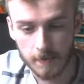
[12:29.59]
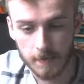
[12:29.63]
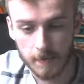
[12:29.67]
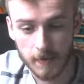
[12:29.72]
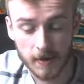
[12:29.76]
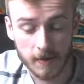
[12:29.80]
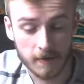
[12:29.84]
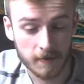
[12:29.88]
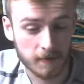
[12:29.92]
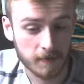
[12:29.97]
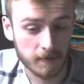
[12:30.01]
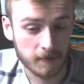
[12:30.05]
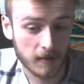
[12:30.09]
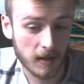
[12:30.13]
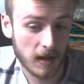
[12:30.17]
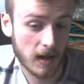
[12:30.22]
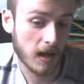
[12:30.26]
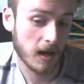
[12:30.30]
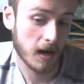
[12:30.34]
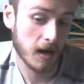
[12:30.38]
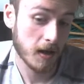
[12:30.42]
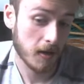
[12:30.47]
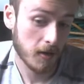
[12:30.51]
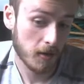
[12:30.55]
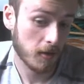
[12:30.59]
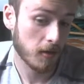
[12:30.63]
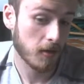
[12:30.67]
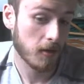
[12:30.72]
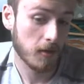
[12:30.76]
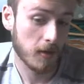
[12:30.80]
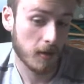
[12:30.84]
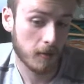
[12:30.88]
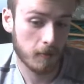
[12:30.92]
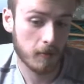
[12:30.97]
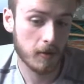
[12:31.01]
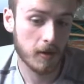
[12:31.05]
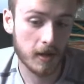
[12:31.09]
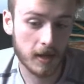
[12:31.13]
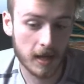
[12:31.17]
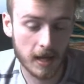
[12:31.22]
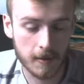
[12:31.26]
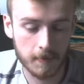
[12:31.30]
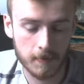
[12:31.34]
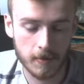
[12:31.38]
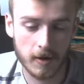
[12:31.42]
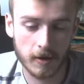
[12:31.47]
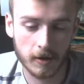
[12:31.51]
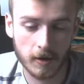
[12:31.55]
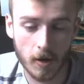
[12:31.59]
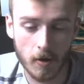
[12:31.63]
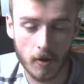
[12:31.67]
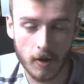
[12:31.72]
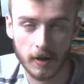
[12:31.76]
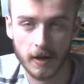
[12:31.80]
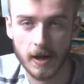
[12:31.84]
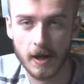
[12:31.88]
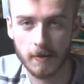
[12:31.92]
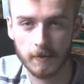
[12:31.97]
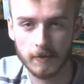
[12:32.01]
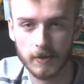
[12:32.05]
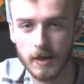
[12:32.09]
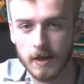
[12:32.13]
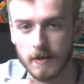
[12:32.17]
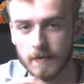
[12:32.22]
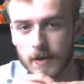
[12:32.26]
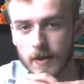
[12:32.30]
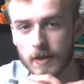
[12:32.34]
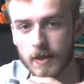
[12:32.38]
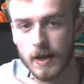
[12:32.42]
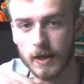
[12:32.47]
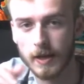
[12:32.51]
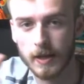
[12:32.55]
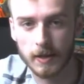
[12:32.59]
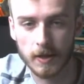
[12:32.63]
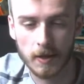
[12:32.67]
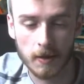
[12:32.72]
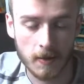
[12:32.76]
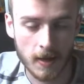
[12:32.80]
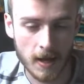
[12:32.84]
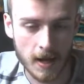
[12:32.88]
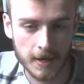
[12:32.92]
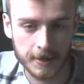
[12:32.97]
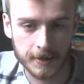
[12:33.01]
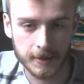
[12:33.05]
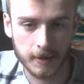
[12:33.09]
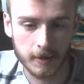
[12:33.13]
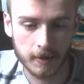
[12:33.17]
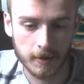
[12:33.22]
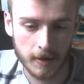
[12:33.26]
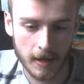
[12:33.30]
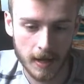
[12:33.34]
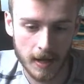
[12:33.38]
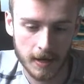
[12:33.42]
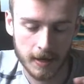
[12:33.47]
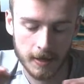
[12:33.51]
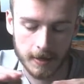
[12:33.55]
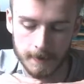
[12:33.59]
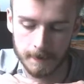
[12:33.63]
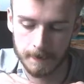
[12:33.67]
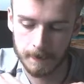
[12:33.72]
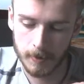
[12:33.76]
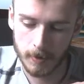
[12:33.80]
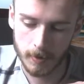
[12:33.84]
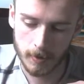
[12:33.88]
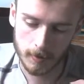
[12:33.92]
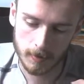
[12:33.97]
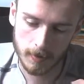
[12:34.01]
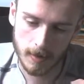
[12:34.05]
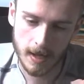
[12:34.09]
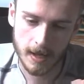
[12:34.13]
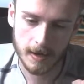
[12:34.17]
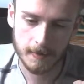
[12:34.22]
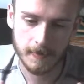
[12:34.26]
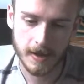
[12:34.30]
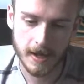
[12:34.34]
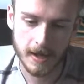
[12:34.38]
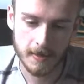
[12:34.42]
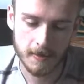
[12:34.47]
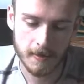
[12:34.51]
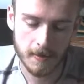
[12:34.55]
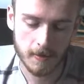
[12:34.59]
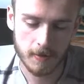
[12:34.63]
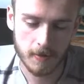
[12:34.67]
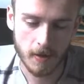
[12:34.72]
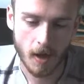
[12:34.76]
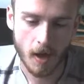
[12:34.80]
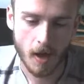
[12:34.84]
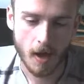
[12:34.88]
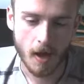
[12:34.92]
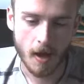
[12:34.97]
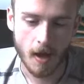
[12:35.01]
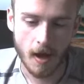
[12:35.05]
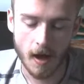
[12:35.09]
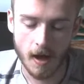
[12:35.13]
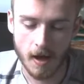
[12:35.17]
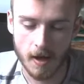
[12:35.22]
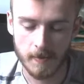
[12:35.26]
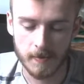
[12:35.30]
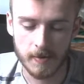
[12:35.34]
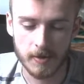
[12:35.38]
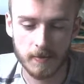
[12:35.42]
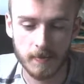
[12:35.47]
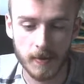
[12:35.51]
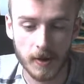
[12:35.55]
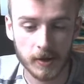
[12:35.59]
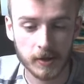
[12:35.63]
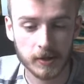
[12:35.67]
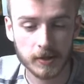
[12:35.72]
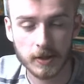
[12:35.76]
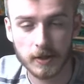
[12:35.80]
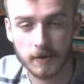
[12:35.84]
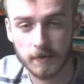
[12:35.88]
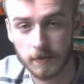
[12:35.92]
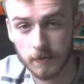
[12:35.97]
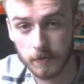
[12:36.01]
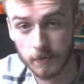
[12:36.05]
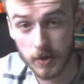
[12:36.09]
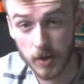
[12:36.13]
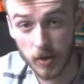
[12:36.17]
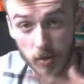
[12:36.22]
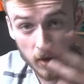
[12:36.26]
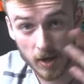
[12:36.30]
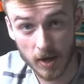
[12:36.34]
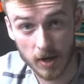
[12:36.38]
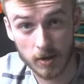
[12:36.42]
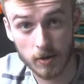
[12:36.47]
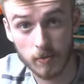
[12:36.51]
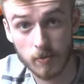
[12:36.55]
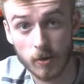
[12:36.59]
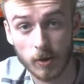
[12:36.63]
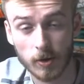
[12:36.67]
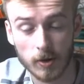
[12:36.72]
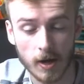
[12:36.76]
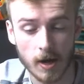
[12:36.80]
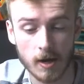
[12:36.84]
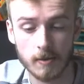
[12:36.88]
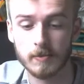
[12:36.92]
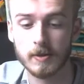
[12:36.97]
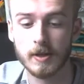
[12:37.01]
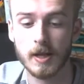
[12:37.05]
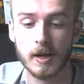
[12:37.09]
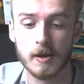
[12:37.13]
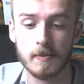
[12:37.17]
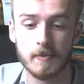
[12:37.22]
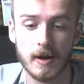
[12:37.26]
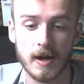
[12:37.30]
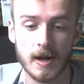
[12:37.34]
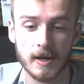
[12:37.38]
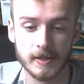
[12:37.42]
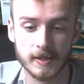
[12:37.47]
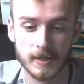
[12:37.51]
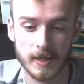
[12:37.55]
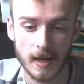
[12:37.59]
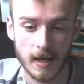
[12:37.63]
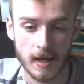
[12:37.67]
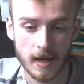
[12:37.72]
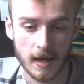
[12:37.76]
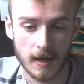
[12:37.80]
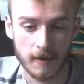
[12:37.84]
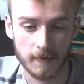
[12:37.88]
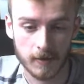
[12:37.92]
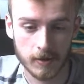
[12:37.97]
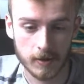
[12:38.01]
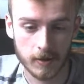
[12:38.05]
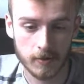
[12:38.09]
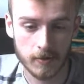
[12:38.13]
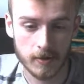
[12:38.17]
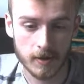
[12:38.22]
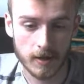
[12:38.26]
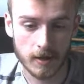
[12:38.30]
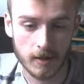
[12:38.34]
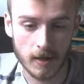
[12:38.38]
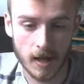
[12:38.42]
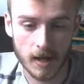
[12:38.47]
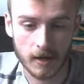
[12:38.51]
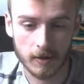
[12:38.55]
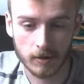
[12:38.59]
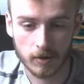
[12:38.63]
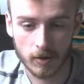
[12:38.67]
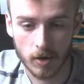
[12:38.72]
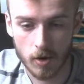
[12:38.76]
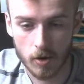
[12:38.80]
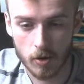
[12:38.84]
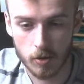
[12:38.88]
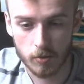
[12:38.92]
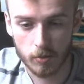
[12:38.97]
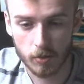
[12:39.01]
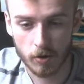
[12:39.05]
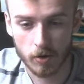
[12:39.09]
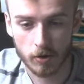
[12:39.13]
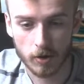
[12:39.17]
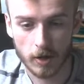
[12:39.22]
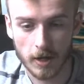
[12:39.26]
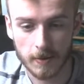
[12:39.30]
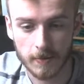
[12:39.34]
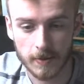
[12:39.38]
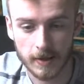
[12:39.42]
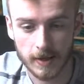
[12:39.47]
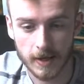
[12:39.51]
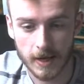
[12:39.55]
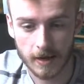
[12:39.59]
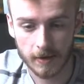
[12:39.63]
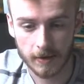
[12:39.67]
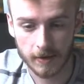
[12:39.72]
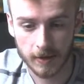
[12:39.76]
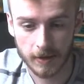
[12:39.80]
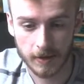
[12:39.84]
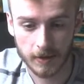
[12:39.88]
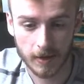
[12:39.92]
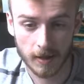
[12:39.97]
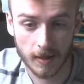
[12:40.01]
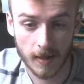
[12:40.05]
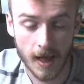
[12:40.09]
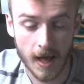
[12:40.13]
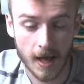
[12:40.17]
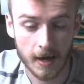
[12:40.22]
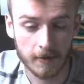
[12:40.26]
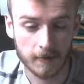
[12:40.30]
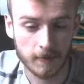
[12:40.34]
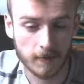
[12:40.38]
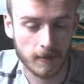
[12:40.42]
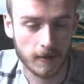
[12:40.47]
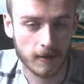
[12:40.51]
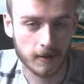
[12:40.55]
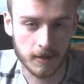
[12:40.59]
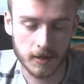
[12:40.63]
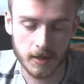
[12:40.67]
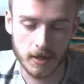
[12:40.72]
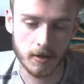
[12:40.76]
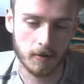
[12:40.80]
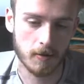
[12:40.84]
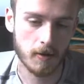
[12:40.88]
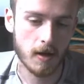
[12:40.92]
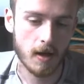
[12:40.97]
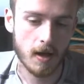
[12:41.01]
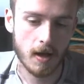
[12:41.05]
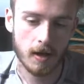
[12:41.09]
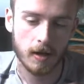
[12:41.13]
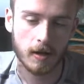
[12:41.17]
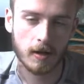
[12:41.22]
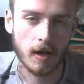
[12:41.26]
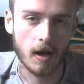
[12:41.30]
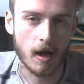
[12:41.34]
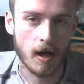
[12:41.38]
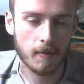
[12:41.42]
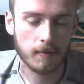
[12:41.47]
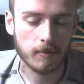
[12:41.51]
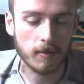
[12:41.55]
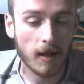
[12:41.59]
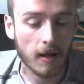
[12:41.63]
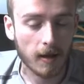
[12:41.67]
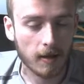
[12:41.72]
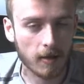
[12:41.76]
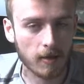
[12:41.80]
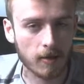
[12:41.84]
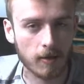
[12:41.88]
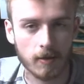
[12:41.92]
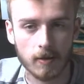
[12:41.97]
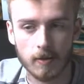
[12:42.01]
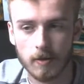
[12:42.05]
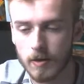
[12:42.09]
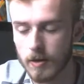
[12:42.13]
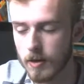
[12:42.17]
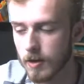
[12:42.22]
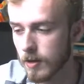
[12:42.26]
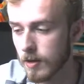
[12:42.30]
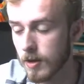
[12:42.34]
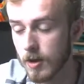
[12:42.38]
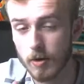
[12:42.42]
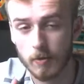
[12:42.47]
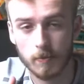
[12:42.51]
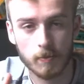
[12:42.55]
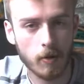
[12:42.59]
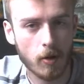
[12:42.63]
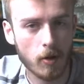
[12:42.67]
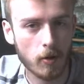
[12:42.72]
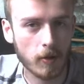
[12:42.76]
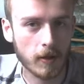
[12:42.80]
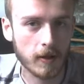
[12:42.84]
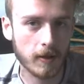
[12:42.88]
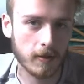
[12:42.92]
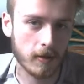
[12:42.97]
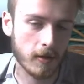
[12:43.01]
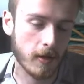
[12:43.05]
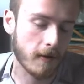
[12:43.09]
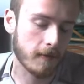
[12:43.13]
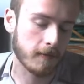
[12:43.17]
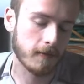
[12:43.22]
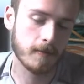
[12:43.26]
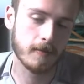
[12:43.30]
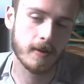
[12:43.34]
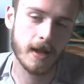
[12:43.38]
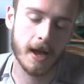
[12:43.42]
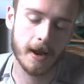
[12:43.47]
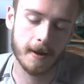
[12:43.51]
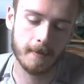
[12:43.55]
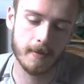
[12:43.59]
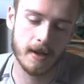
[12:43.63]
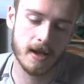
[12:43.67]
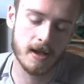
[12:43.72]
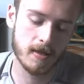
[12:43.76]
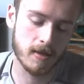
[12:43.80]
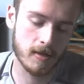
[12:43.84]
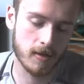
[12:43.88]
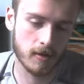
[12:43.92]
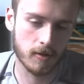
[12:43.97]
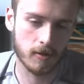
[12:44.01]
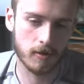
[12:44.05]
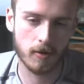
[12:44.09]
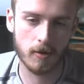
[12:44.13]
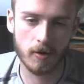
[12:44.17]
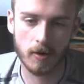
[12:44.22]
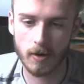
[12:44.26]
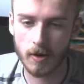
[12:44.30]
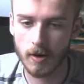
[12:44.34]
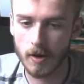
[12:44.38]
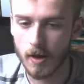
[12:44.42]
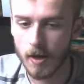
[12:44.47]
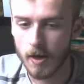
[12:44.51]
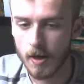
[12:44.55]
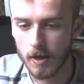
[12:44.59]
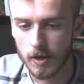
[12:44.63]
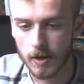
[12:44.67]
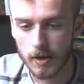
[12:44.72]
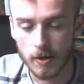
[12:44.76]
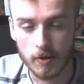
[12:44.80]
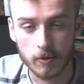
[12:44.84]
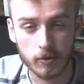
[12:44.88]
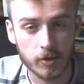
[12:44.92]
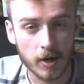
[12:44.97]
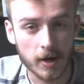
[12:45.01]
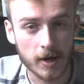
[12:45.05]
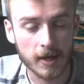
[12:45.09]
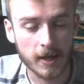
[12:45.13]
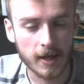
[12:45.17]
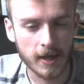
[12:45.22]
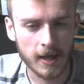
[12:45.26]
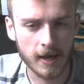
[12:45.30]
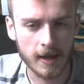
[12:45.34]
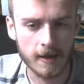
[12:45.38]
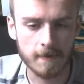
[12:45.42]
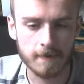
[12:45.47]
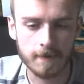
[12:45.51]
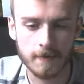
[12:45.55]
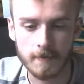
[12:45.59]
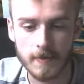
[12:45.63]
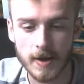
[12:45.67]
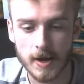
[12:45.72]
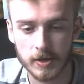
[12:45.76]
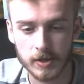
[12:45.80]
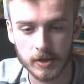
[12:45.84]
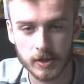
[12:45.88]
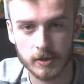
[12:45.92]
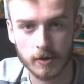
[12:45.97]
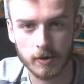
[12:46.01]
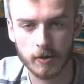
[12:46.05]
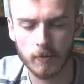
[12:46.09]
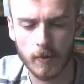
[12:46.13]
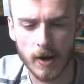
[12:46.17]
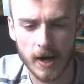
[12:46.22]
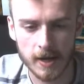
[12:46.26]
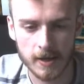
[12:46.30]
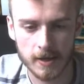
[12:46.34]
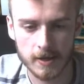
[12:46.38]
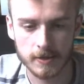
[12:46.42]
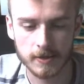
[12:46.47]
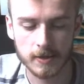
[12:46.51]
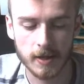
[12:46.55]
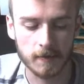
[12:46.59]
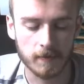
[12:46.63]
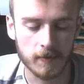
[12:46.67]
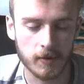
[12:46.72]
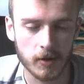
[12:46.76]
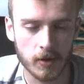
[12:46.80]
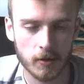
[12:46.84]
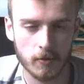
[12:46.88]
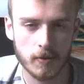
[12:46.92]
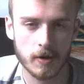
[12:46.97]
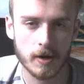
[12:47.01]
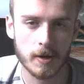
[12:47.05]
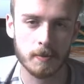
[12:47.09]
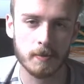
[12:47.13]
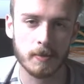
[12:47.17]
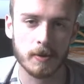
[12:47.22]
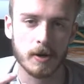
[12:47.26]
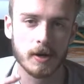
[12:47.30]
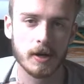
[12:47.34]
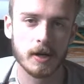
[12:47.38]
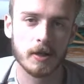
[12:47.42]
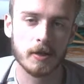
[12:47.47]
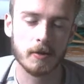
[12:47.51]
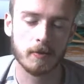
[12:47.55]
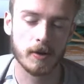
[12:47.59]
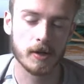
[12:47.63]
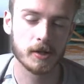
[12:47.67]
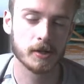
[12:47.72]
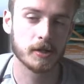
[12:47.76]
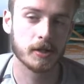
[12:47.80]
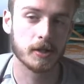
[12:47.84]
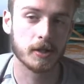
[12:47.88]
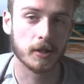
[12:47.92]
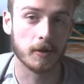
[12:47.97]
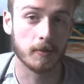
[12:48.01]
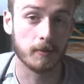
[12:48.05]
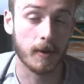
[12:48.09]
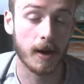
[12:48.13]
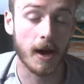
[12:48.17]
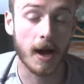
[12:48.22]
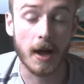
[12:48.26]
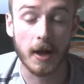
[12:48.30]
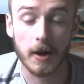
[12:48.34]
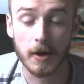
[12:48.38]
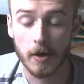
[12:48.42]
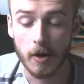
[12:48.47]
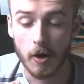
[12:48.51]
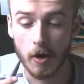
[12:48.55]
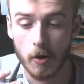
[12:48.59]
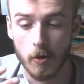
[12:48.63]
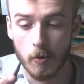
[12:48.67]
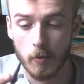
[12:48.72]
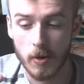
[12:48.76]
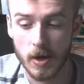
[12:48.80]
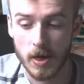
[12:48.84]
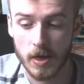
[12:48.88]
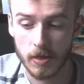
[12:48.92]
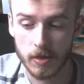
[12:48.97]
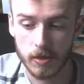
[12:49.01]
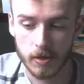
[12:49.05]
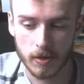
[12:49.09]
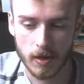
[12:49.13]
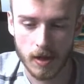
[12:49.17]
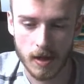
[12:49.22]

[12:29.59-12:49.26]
If it is, then we keep on going. Now think of it like at a per line basis, especially when you get into more complicated bots. If you're doing a lot of code programming down here and a lot of complex, pulling stuff from databases or trying to get information or waiting on stuff, you don't want to burden the rest of your bot with